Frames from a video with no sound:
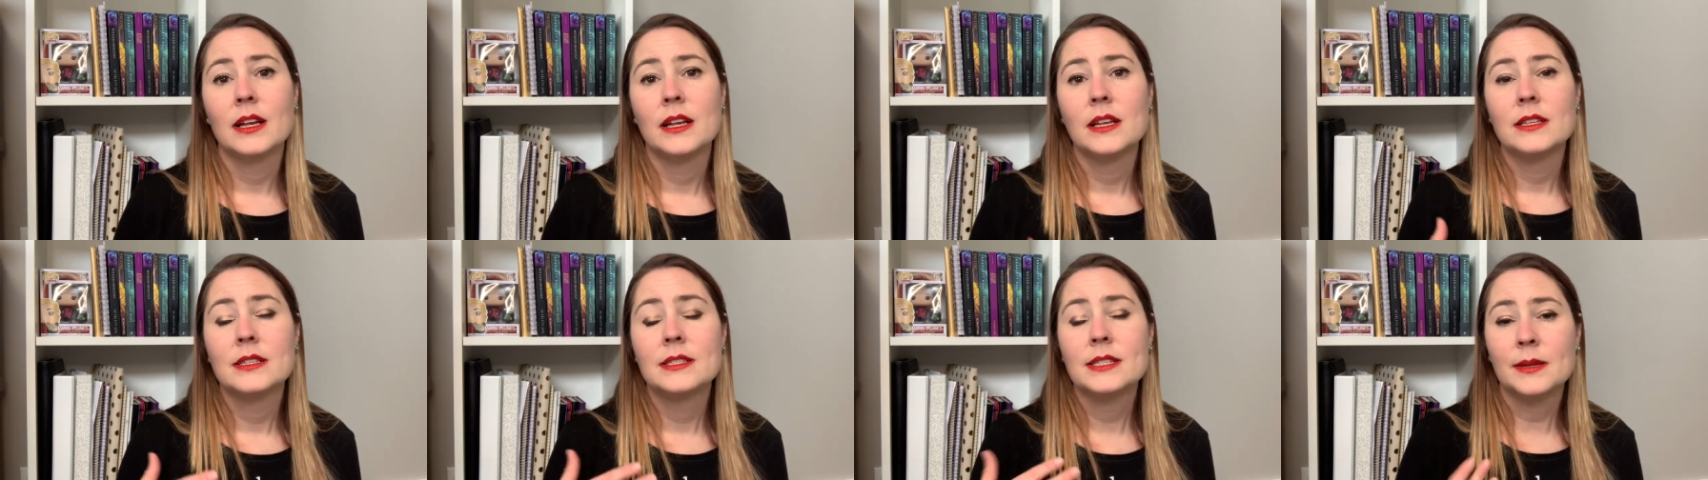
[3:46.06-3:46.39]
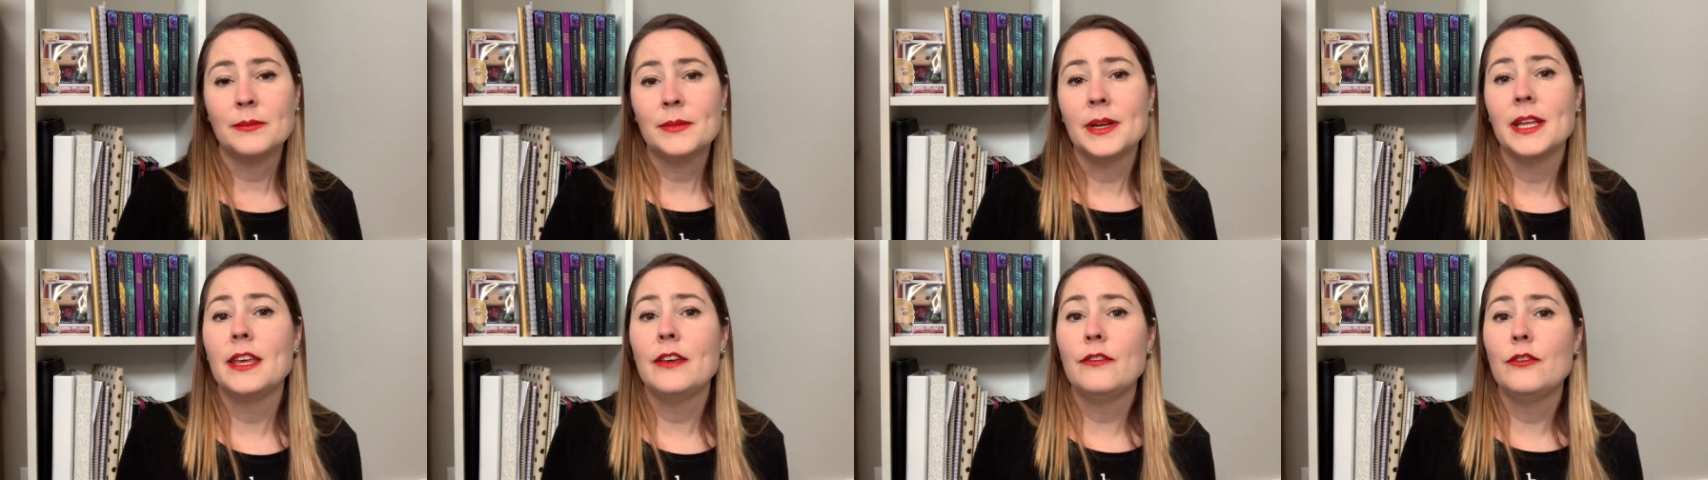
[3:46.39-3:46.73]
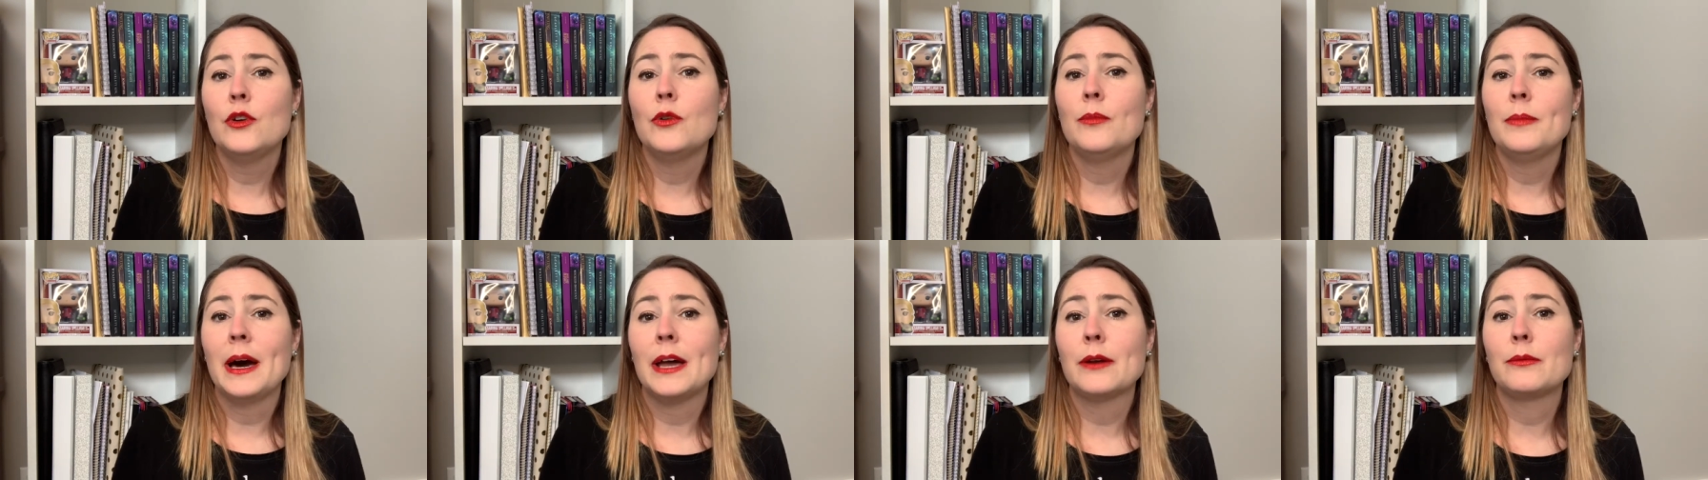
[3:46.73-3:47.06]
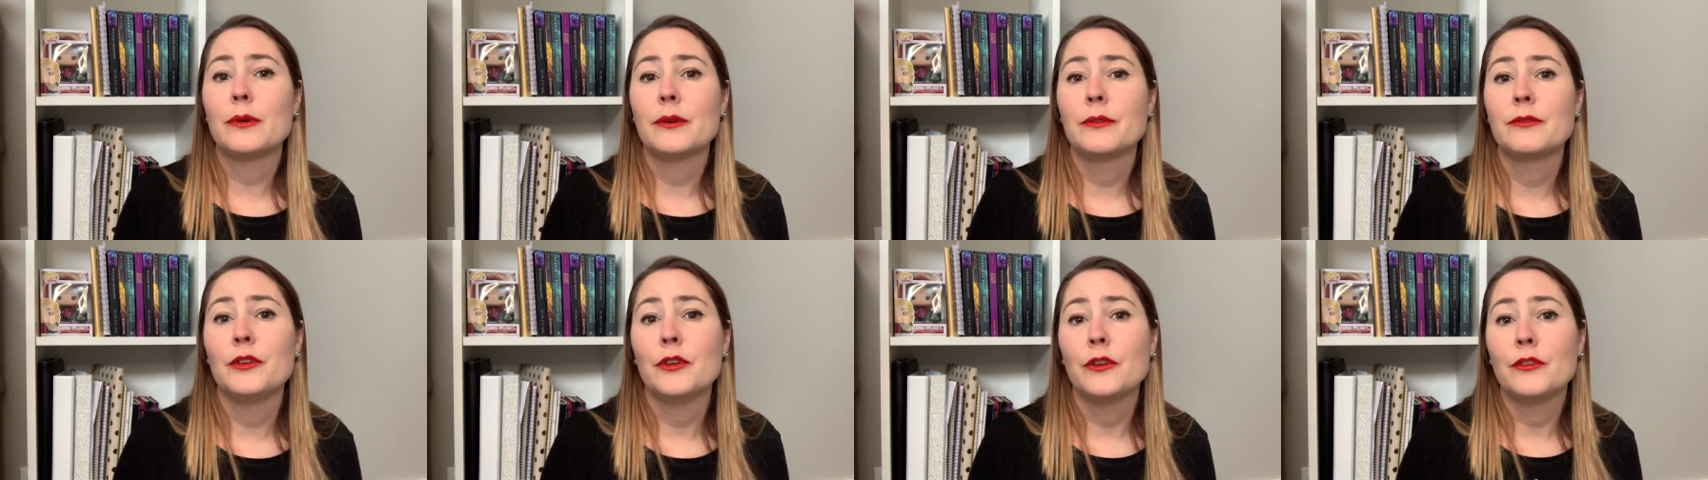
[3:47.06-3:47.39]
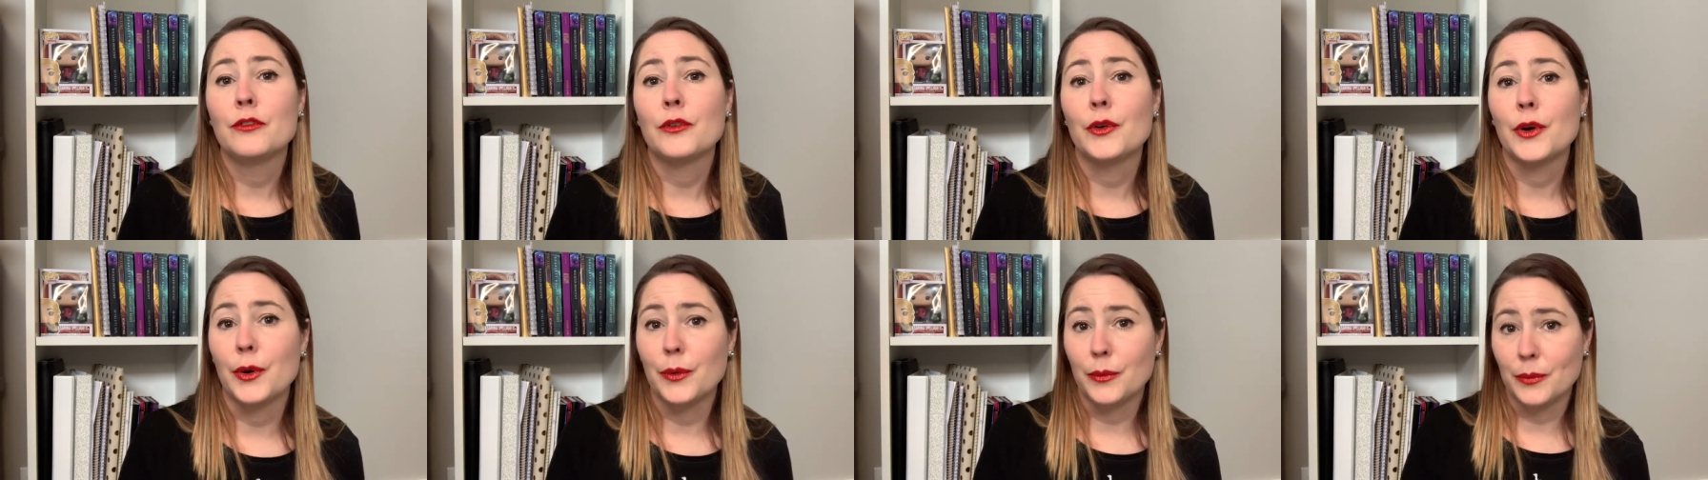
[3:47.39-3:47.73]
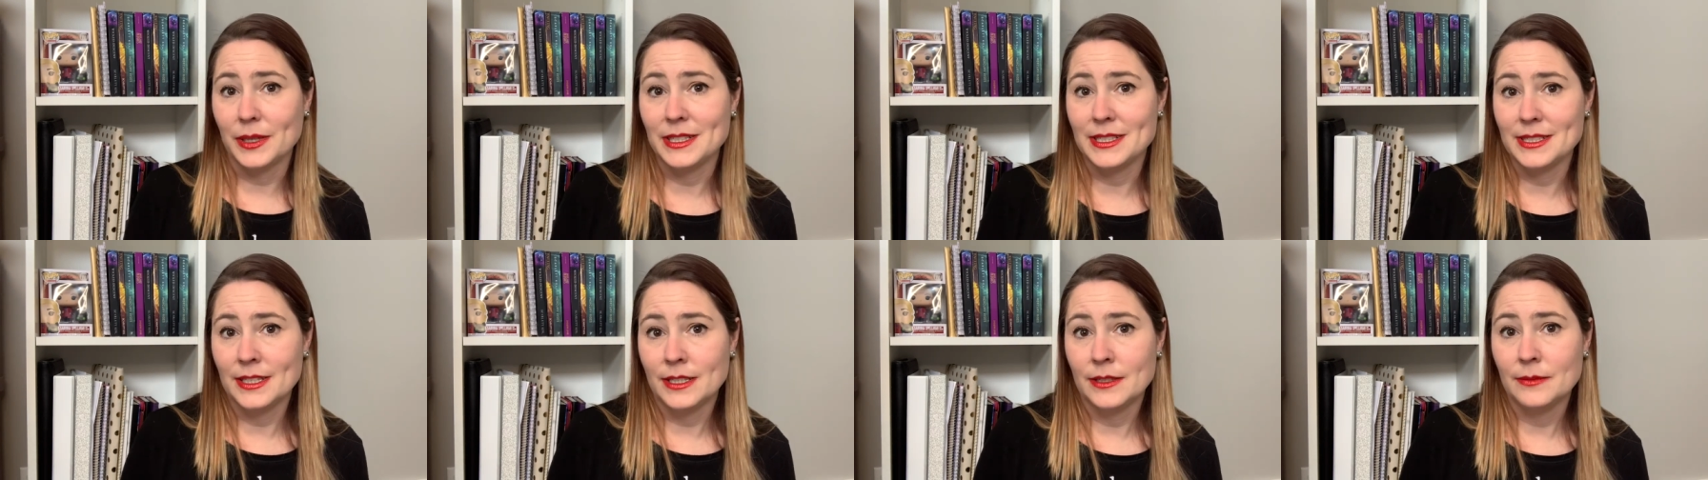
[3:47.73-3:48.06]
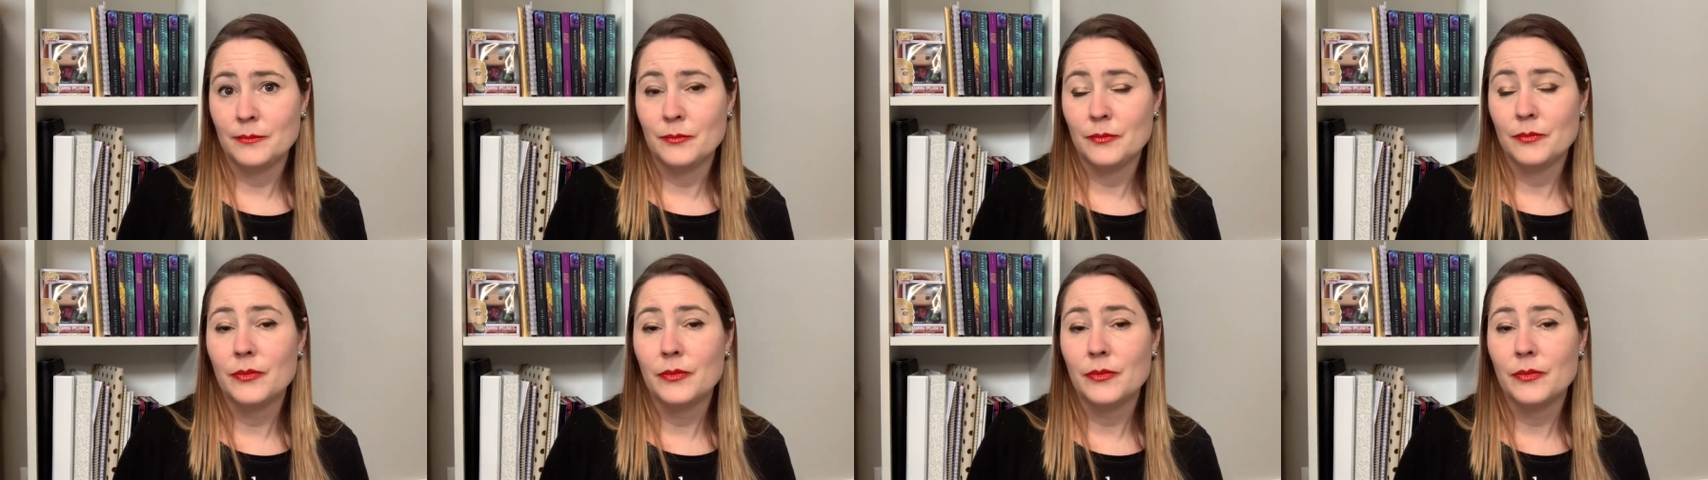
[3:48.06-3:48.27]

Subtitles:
Somebody give you a bad review for a reason.